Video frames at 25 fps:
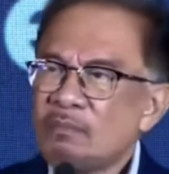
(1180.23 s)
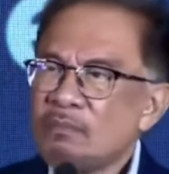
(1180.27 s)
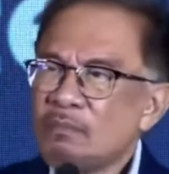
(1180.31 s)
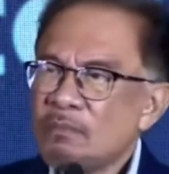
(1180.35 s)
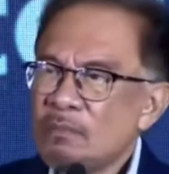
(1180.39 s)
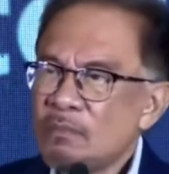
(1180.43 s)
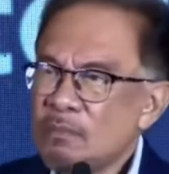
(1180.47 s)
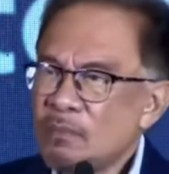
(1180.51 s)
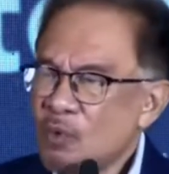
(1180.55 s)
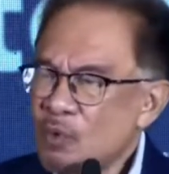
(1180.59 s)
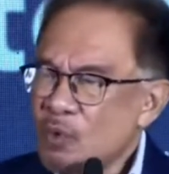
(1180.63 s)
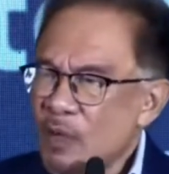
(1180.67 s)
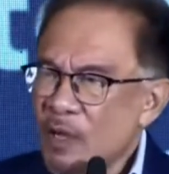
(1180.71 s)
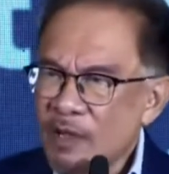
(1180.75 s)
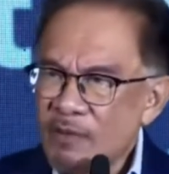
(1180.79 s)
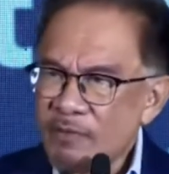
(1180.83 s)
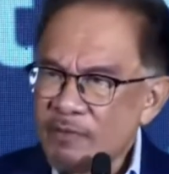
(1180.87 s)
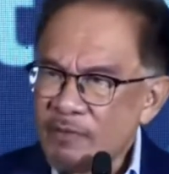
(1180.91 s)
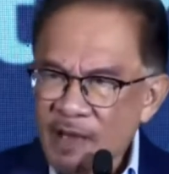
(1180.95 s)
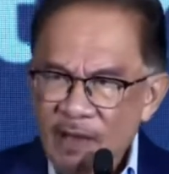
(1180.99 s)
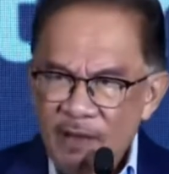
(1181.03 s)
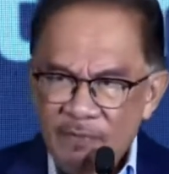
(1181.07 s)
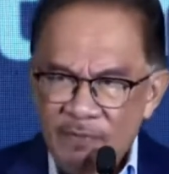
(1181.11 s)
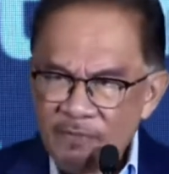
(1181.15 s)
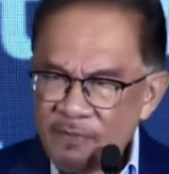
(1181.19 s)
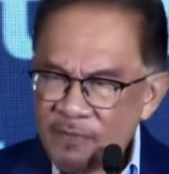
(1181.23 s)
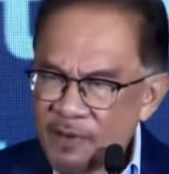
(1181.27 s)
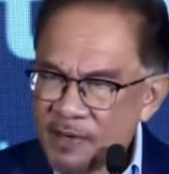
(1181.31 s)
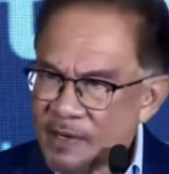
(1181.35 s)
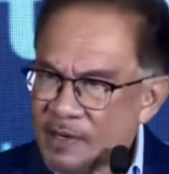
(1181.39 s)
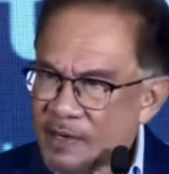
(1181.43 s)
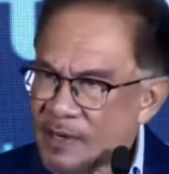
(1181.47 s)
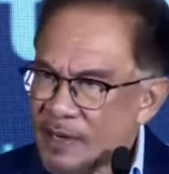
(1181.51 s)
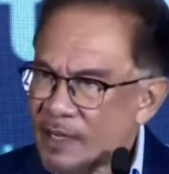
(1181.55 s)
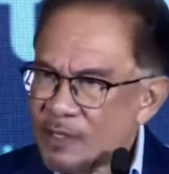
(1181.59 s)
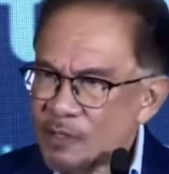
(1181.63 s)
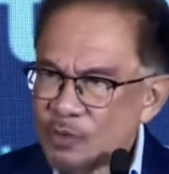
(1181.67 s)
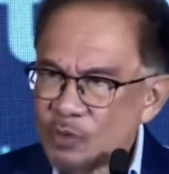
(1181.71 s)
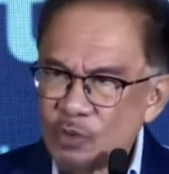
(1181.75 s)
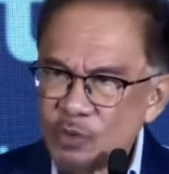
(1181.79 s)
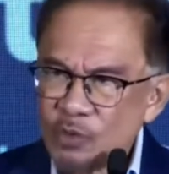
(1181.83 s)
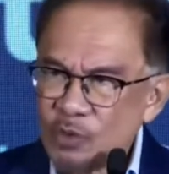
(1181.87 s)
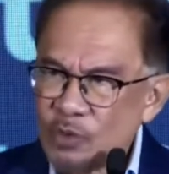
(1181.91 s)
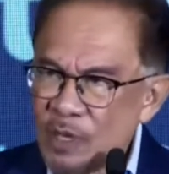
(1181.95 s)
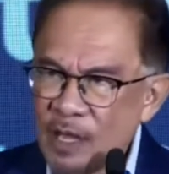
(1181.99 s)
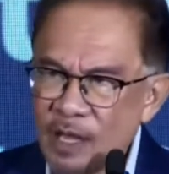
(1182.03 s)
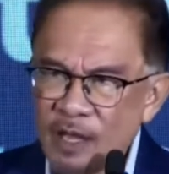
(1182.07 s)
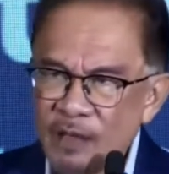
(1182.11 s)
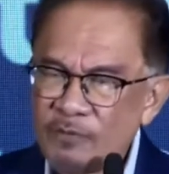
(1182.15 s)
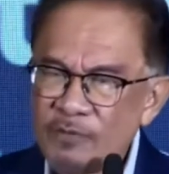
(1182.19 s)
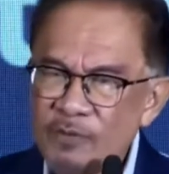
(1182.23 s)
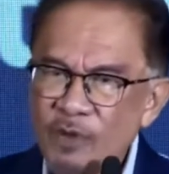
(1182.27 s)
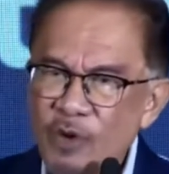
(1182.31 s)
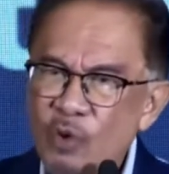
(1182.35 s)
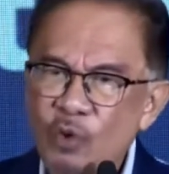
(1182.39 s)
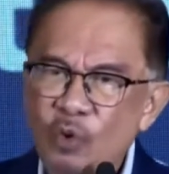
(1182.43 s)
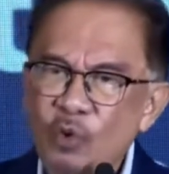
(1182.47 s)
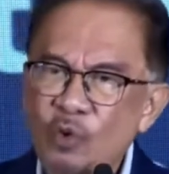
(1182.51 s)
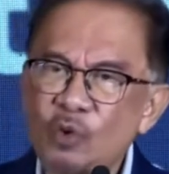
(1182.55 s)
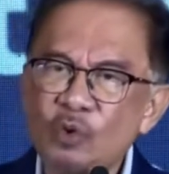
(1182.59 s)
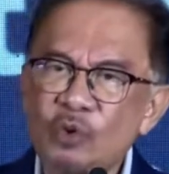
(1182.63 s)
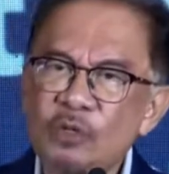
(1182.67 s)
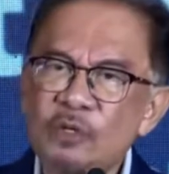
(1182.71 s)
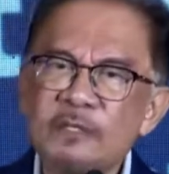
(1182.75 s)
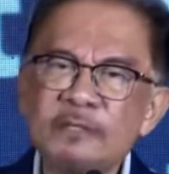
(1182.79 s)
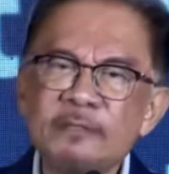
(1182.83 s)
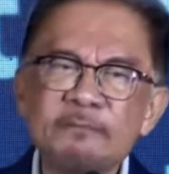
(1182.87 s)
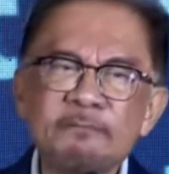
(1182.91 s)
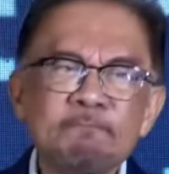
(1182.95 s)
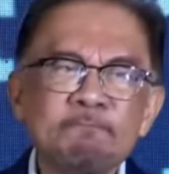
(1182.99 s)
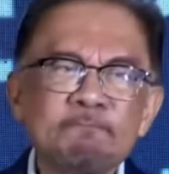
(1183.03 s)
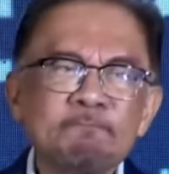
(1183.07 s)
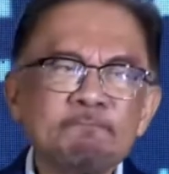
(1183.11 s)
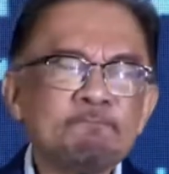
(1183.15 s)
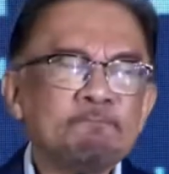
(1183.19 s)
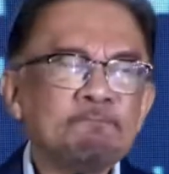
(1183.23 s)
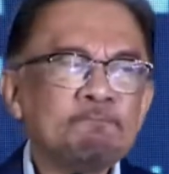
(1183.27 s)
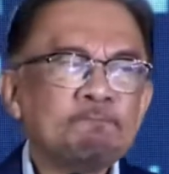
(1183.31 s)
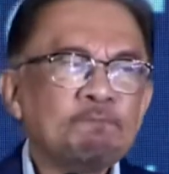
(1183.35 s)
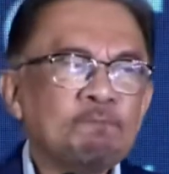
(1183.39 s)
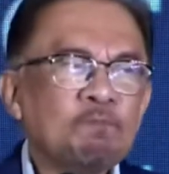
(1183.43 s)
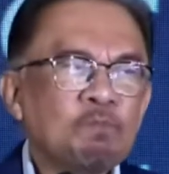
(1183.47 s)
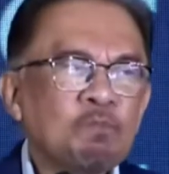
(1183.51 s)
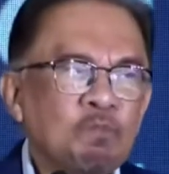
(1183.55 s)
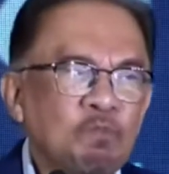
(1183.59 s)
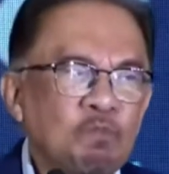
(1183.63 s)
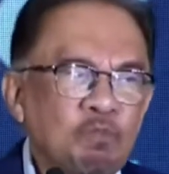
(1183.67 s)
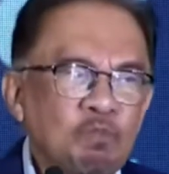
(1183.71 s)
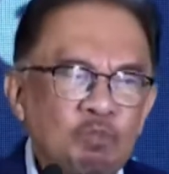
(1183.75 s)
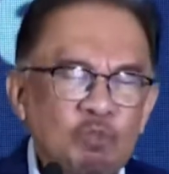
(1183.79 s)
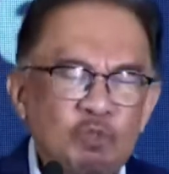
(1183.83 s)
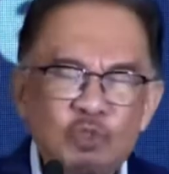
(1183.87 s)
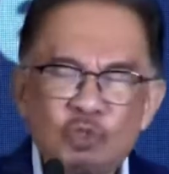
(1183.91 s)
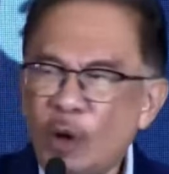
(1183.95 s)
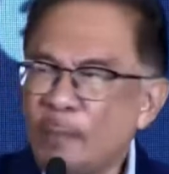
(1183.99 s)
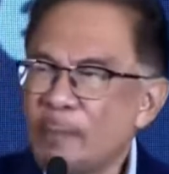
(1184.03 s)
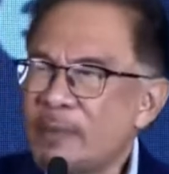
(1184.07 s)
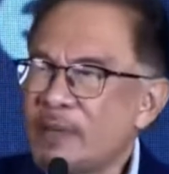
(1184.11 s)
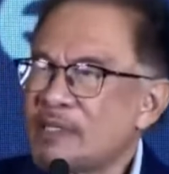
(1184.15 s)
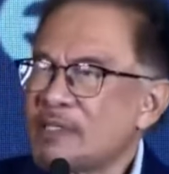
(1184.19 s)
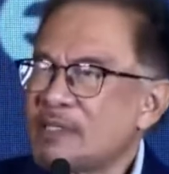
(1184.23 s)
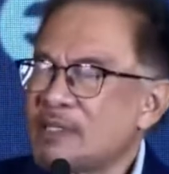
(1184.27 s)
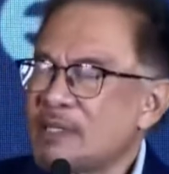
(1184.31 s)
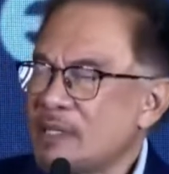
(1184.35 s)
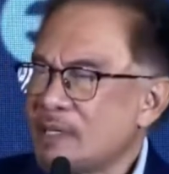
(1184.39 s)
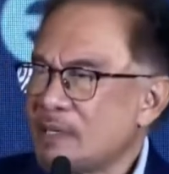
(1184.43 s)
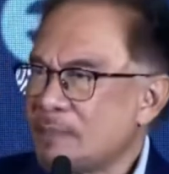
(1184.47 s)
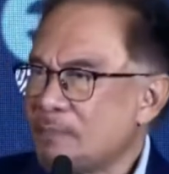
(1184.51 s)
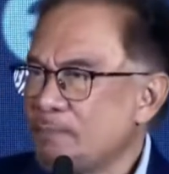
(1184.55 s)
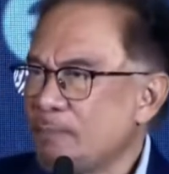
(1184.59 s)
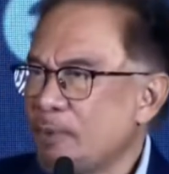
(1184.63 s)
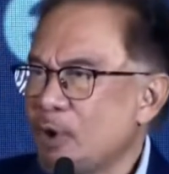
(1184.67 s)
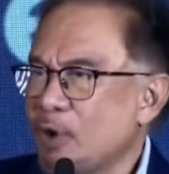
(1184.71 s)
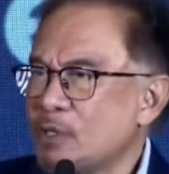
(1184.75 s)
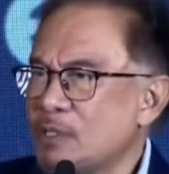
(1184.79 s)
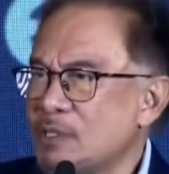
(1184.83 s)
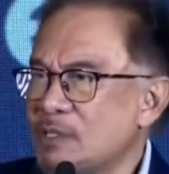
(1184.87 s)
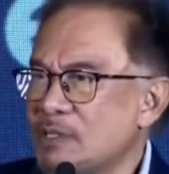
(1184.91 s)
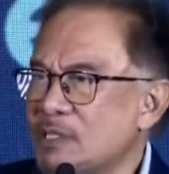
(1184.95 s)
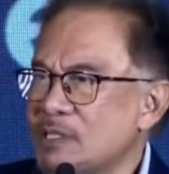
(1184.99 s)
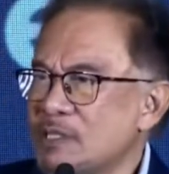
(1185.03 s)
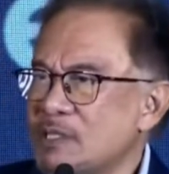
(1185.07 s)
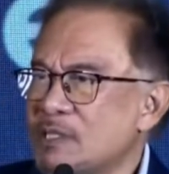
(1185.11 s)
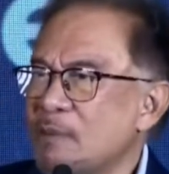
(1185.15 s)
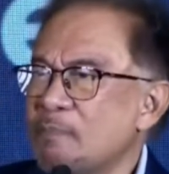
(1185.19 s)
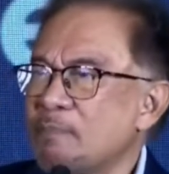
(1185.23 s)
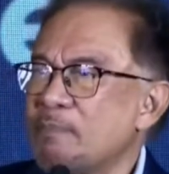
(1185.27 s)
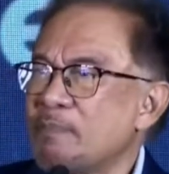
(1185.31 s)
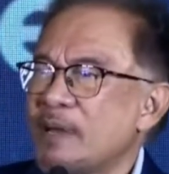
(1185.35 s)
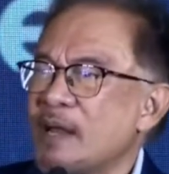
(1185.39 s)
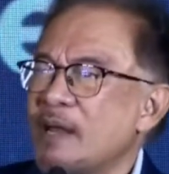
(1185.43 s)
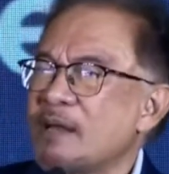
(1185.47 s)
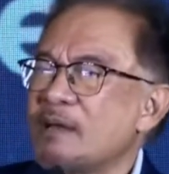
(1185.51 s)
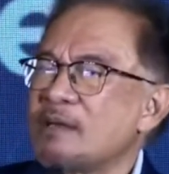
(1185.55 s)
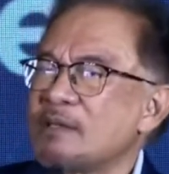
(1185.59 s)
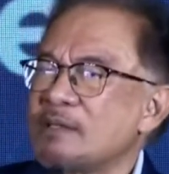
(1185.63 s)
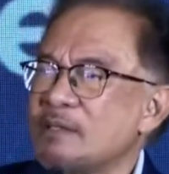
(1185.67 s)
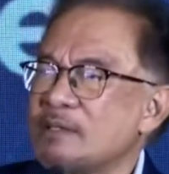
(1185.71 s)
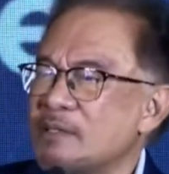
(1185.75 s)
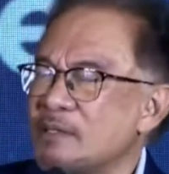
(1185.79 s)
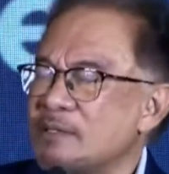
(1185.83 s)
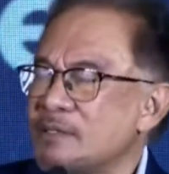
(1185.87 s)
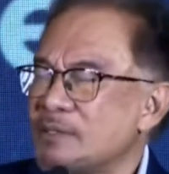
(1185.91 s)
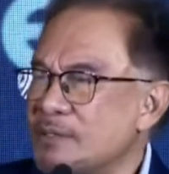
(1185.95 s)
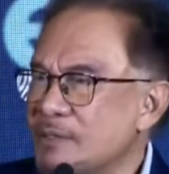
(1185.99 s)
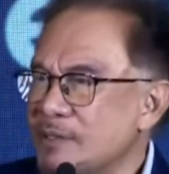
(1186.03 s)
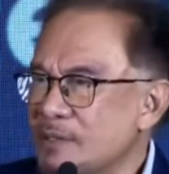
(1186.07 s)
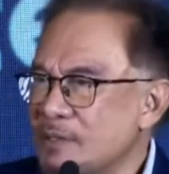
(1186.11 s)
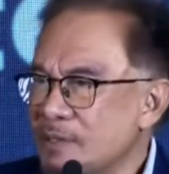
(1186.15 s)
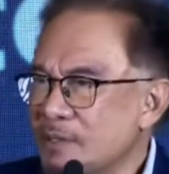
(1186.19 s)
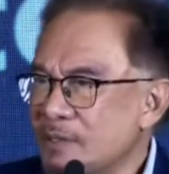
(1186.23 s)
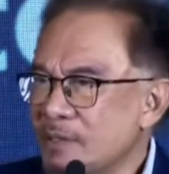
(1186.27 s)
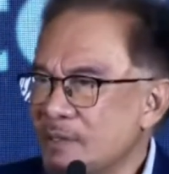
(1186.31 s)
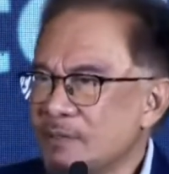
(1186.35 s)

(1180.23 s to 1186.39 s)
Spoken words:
You have every right to have your own domestic policies and priorities.